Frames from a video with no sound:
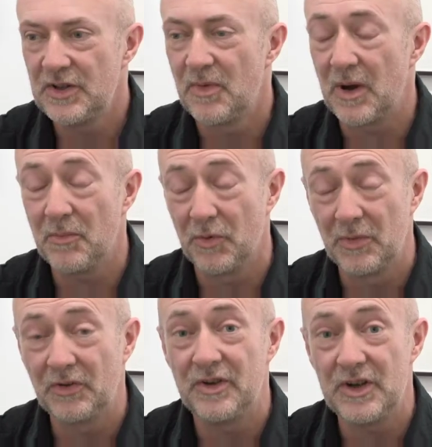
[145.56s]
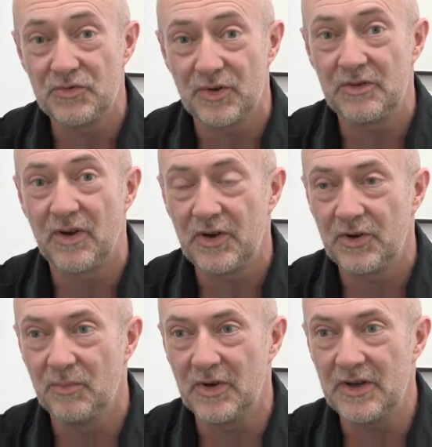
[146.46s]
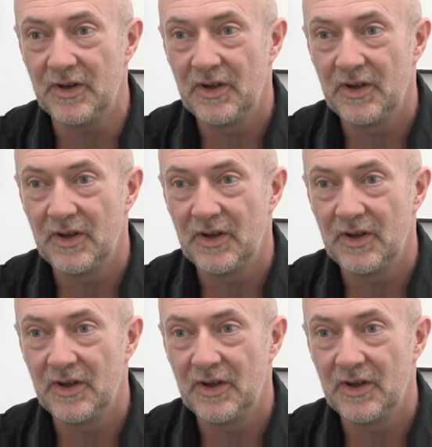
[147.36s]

them up almost literally randomly,